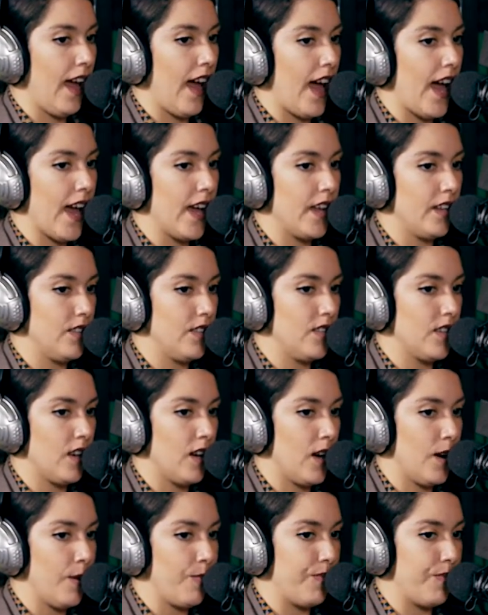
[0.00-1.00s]
and
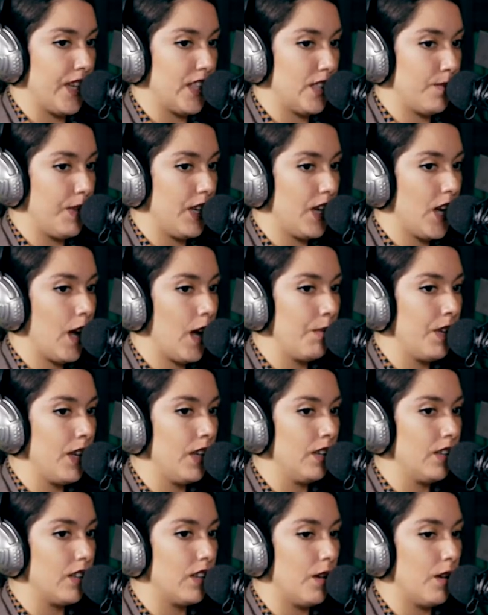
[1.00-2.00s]
it's
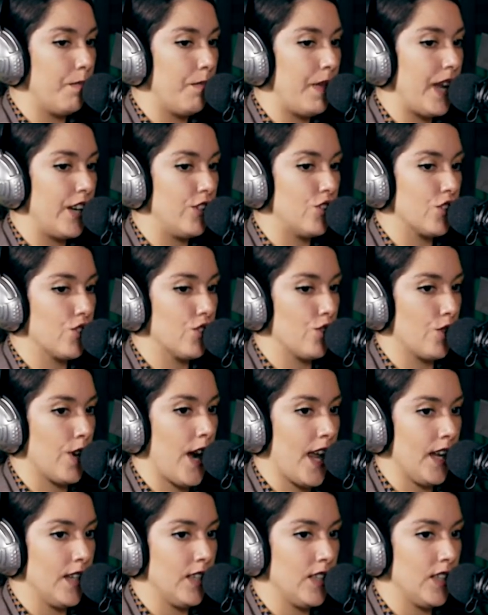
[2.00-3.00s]
becoming a major
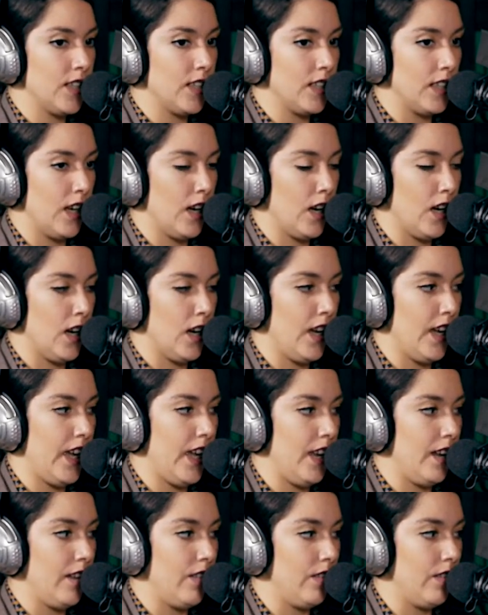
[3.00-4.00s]
trend
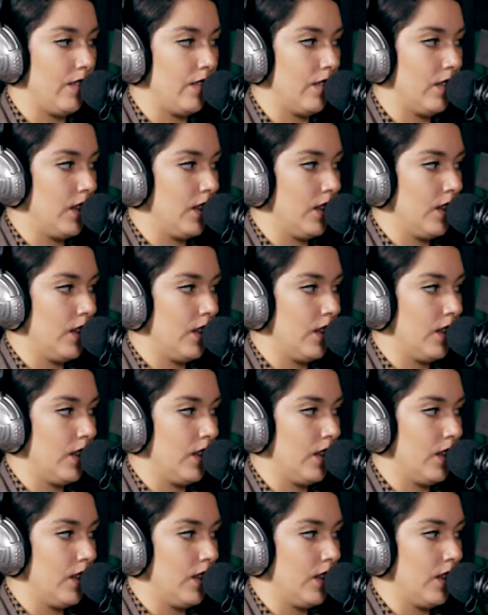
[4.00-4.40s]
in